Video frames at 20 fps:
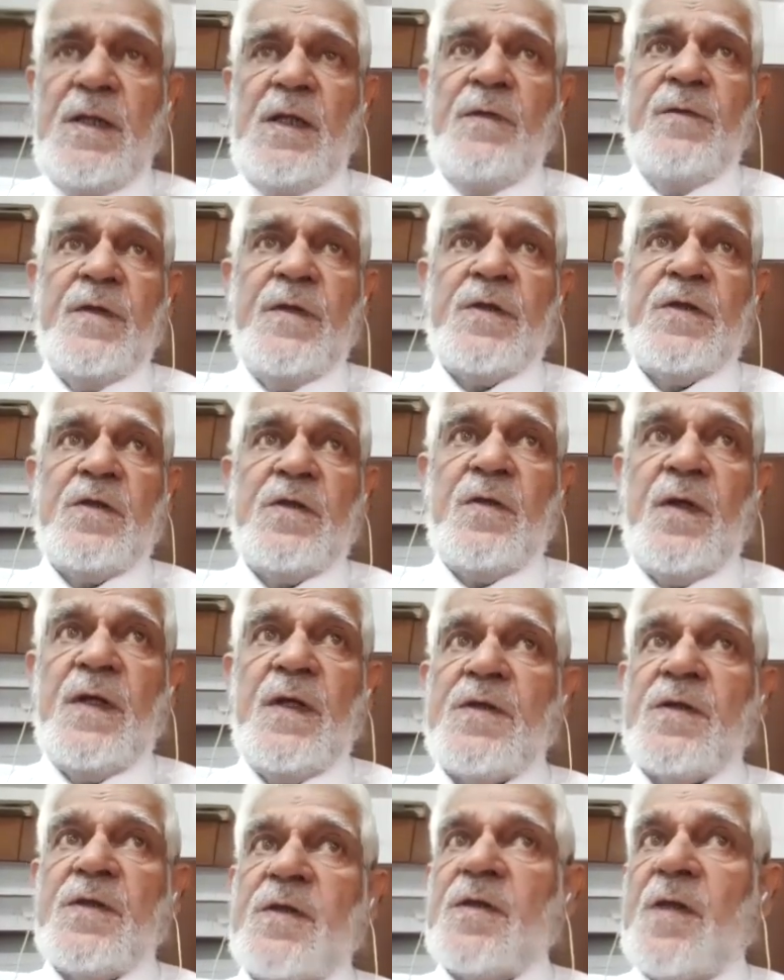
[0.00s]
if the
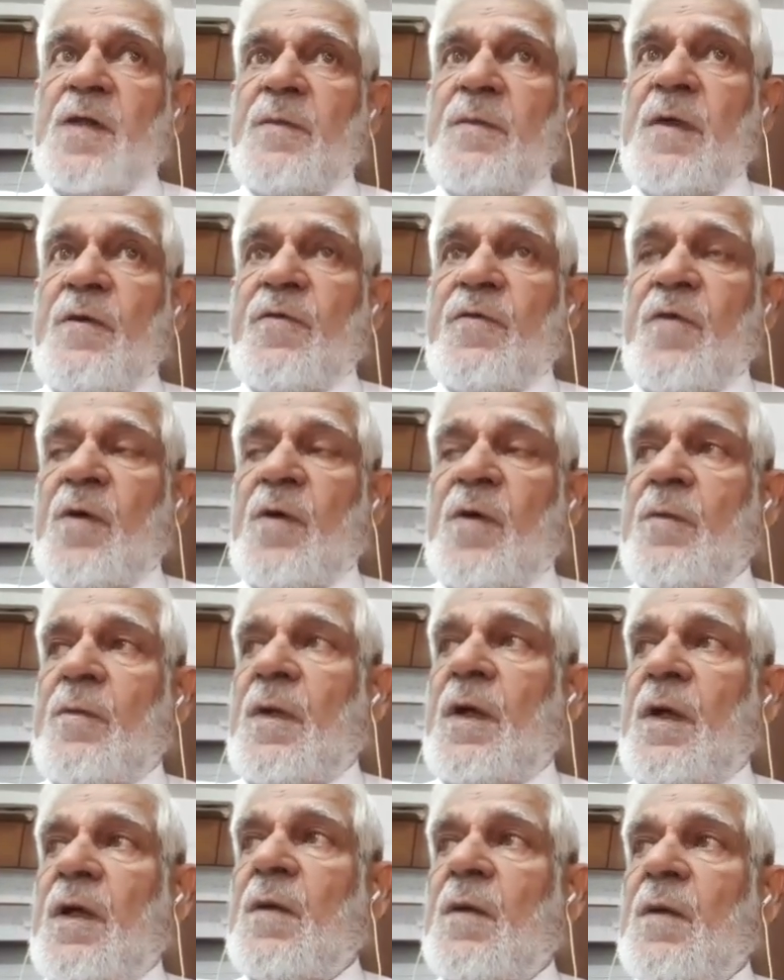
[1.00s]
stress is coming
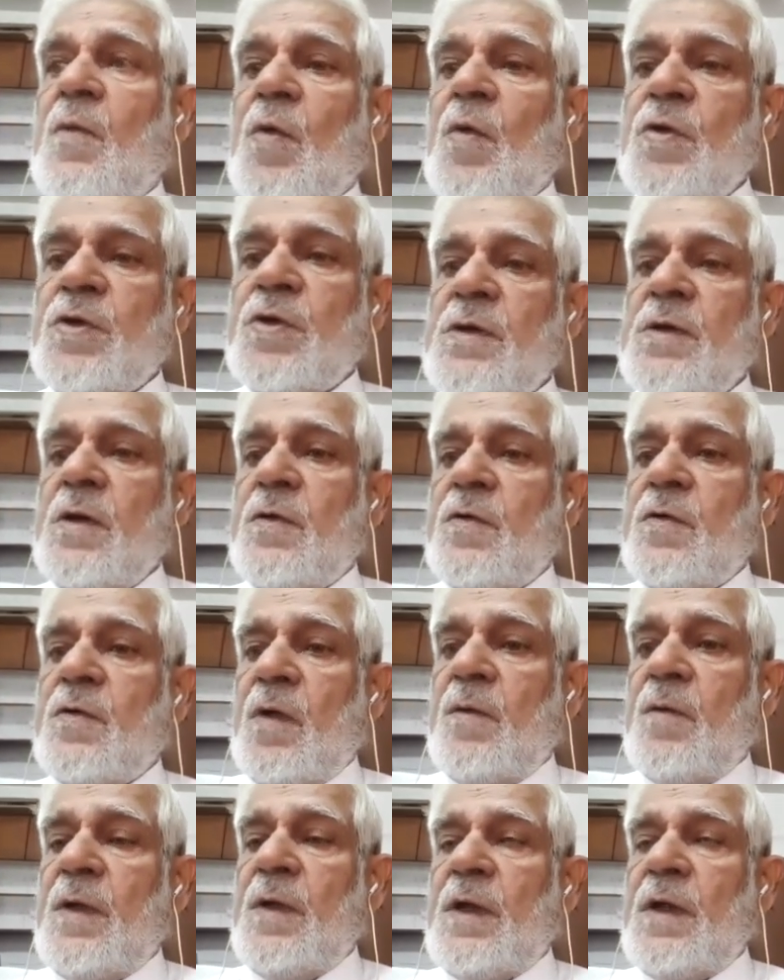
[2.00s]
from an emotional
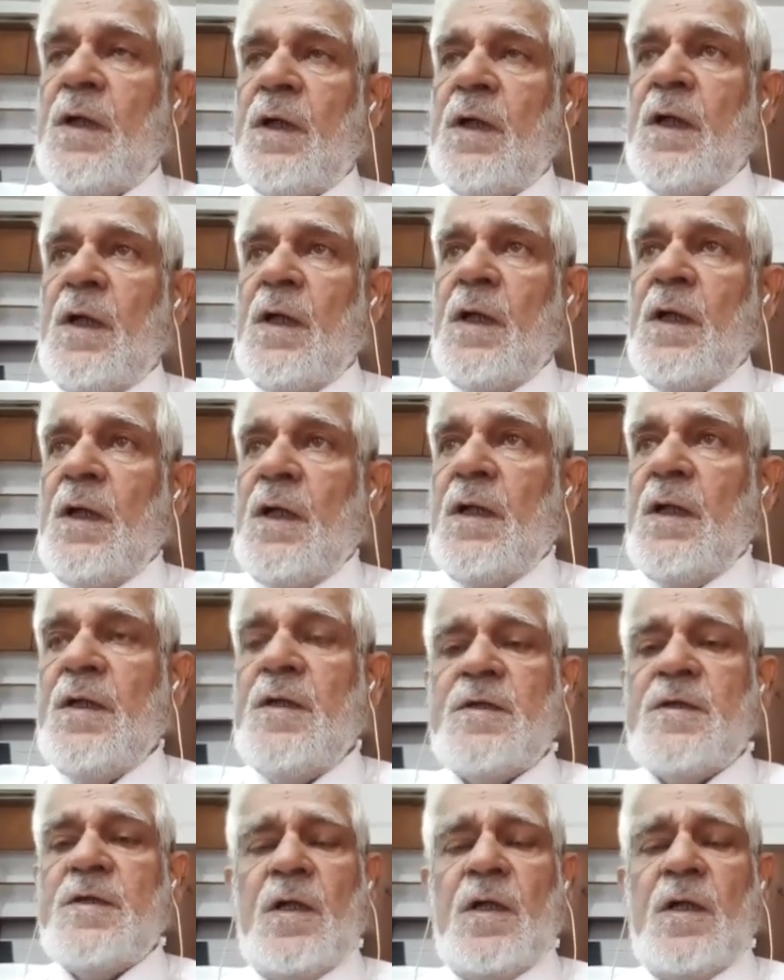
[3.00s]
trauma,
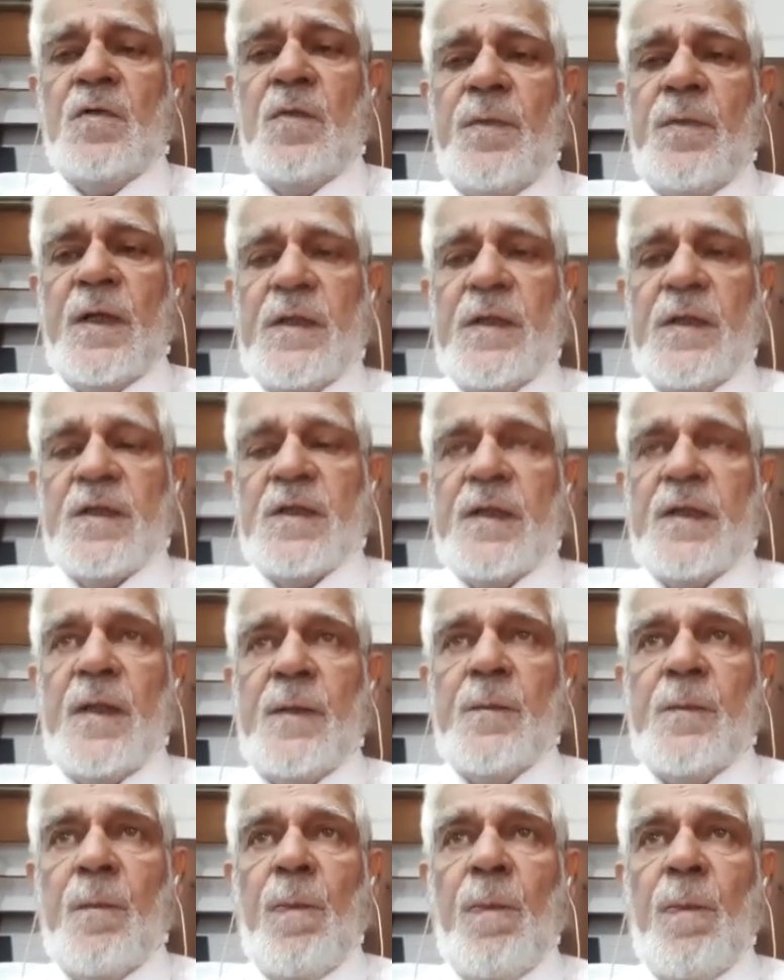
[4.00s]
is Star of Bethlehem.